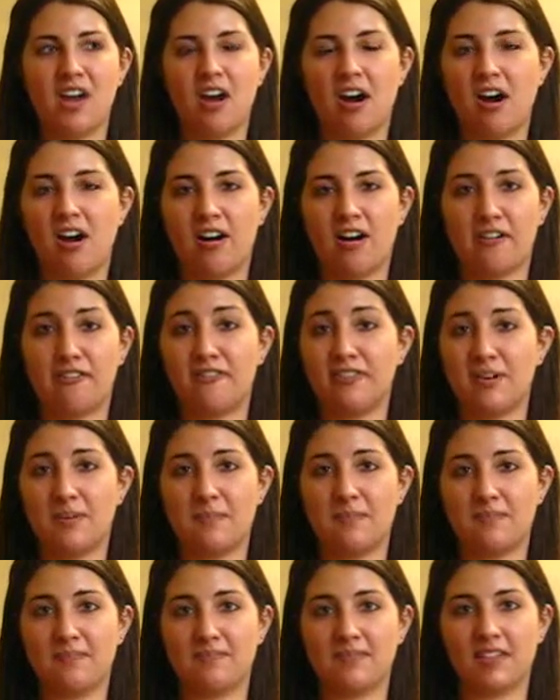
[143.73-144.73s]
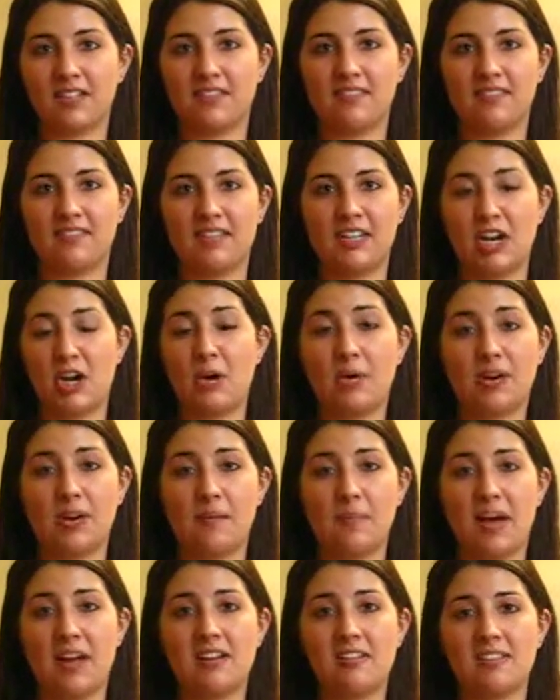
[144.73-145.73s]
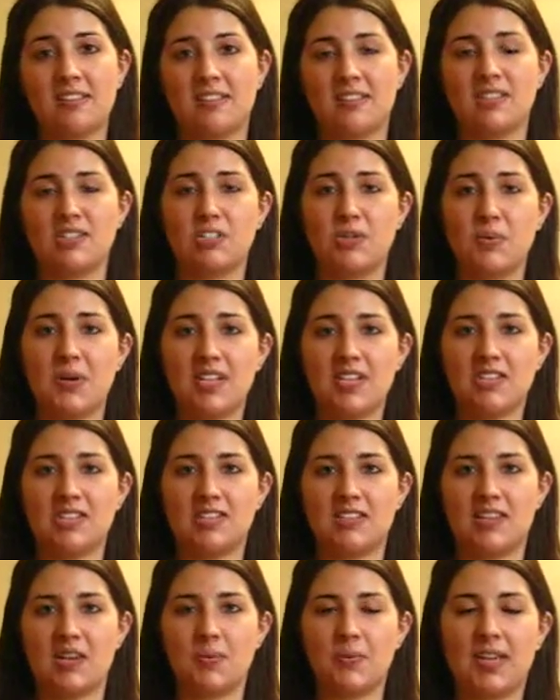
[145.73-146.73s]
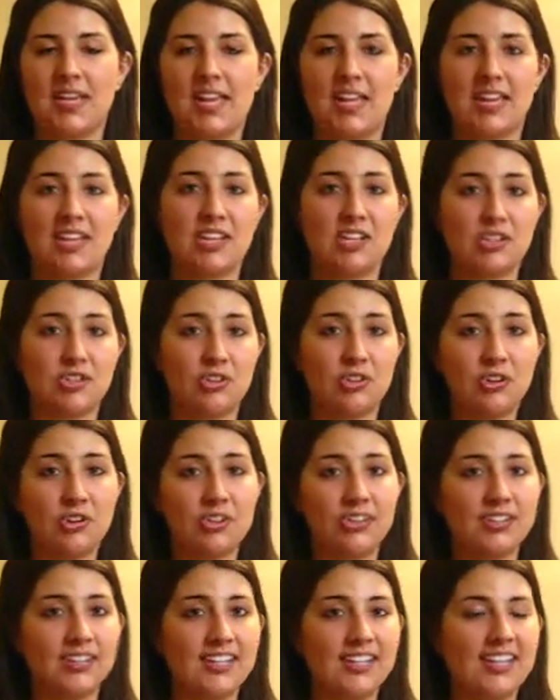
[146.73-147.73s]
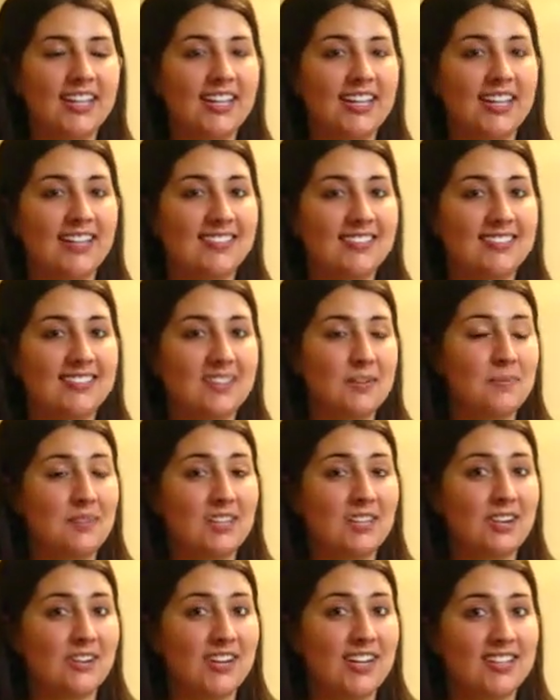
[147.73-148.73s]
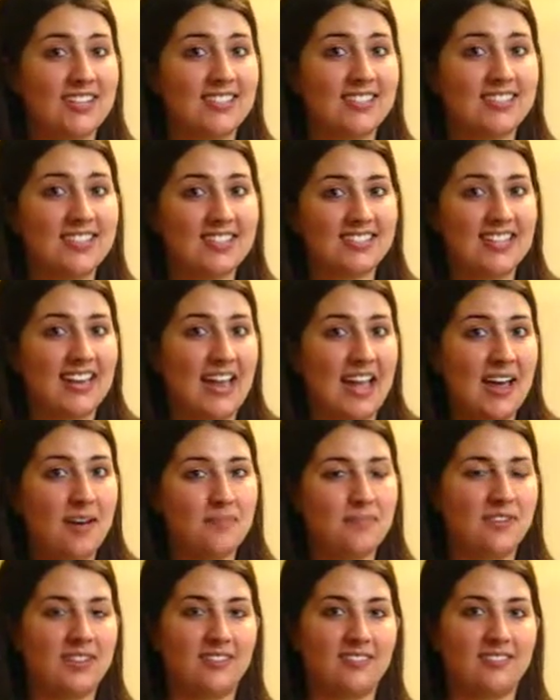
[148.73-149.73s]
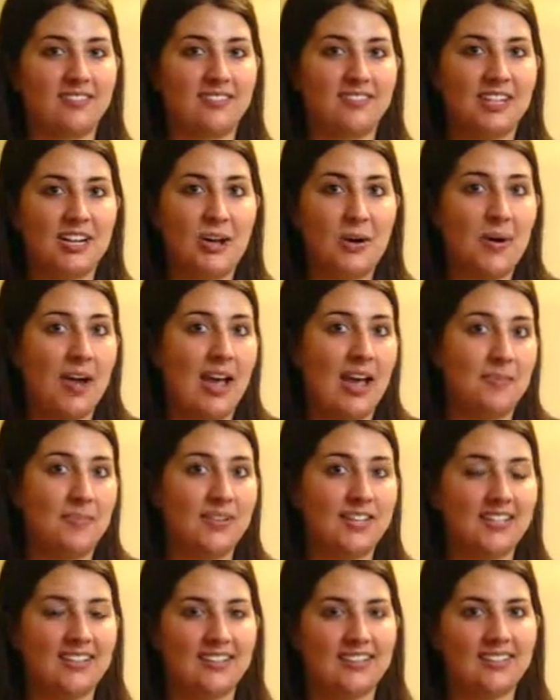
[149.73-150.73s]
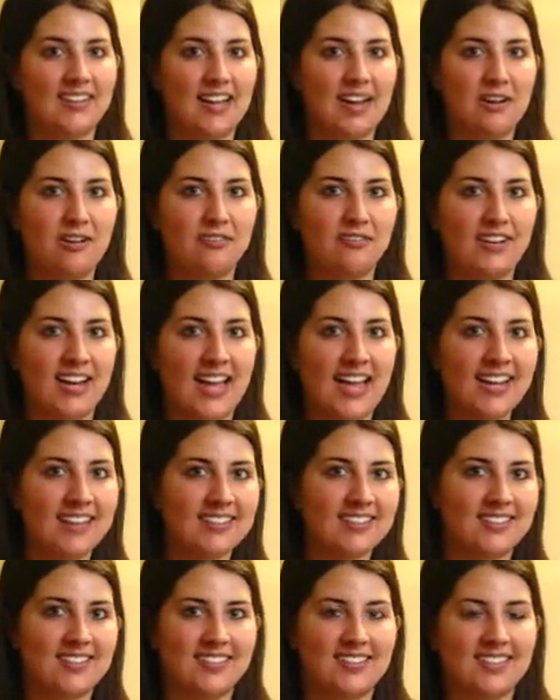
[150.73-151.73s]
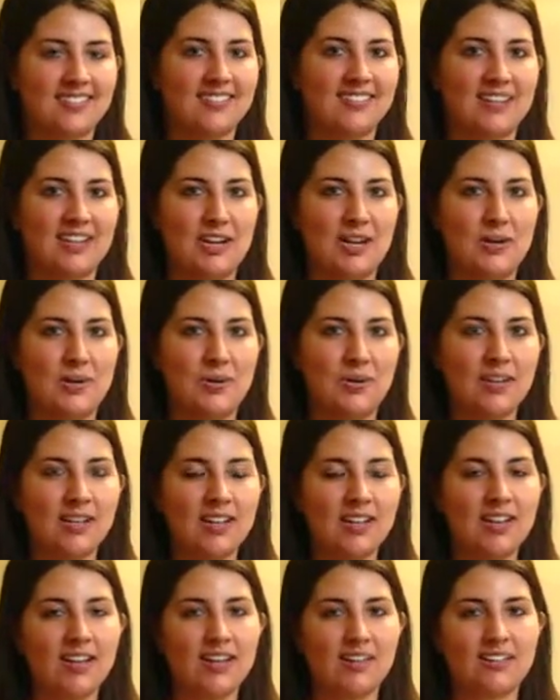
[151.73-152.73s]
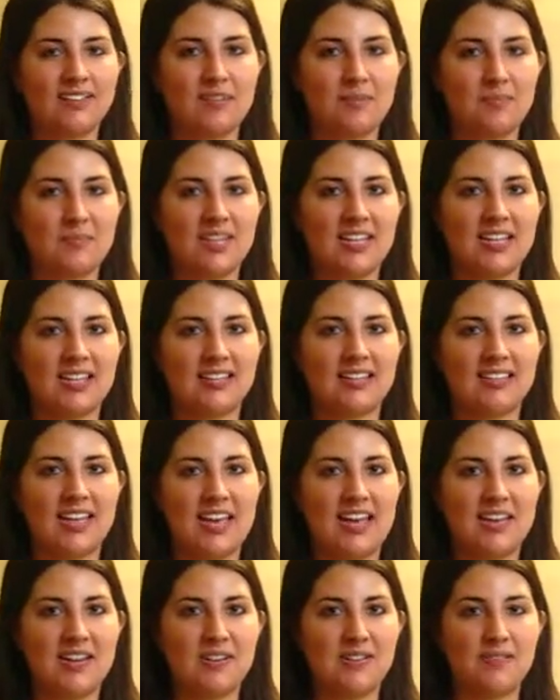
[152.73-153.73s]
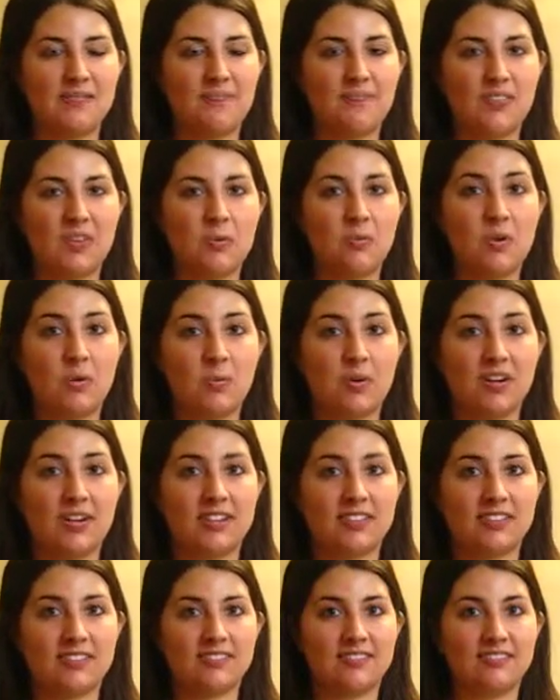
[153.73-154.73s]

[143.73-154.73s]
are from, come out of these situations that we can't control, and some of the greatest things that happen, happen out of an accident, something that we weren't,